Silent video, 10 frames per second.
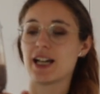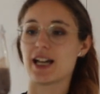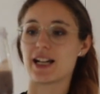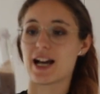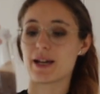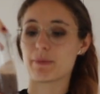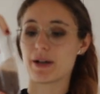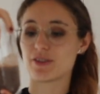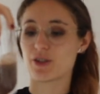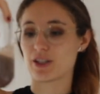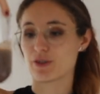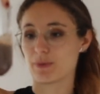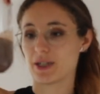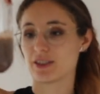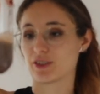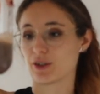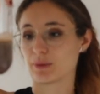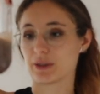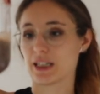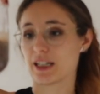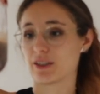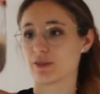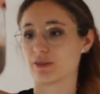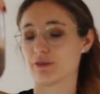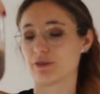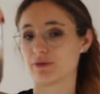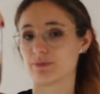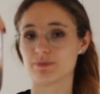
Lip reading: and I might try to make some kind of